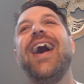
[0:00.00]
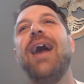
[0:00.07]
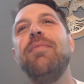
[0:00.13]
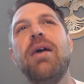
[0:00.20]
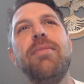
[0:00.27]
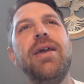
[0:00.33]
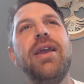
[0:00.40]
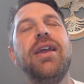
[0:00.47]
I'm
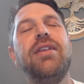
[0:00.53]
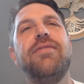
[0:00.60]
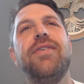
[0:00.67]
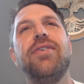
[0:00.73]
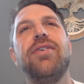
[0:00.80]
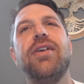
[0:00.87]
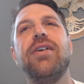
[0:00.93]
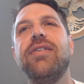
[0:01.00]
not making you
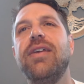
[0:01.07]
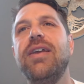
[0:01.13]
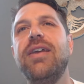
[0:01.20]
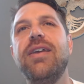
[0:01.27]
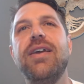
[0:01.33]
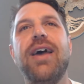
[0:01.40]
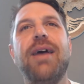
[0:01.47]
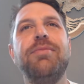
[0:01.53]
feel
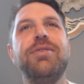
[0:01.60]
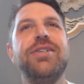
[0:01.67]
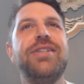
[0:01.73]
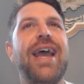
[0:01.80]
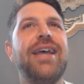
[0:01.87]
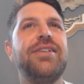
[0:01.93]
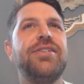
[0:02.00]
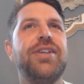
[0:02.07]
guilty. I'm just
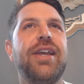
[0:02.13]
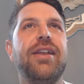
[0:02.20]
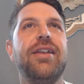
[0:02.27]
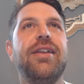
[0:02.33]
asking.